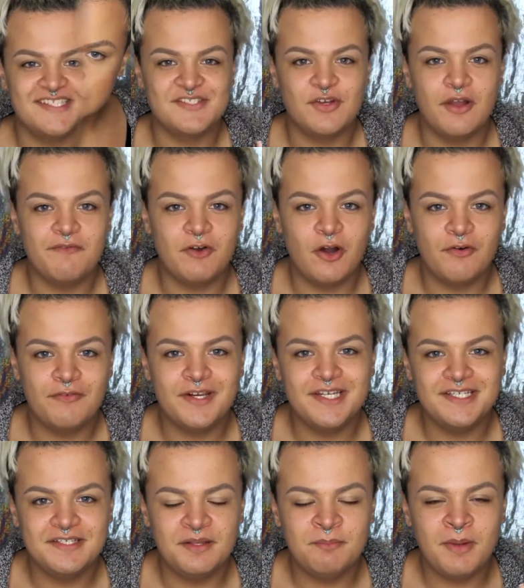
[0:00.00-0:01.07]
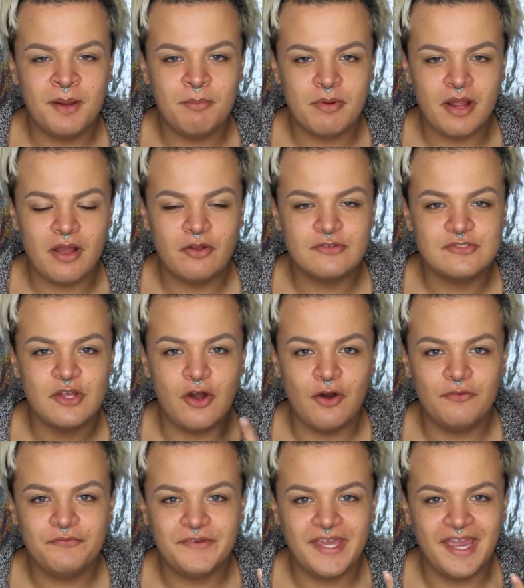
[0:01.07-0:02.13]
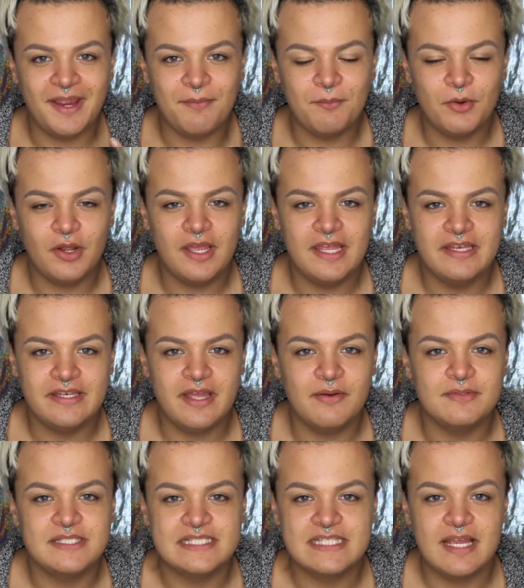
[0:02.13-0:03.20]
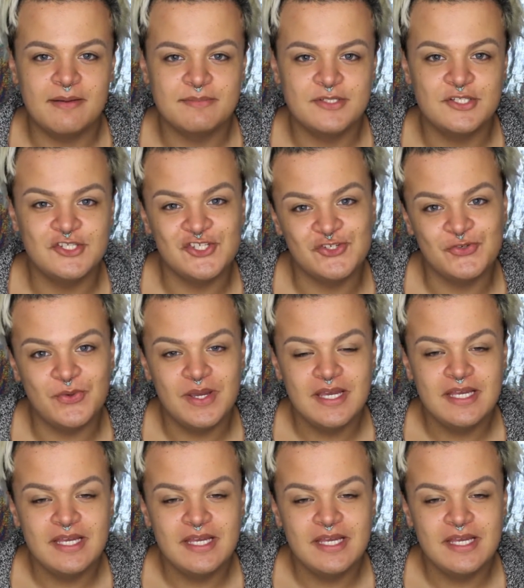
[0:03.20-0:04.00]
So I've already done my brows off camera, and now it's time to do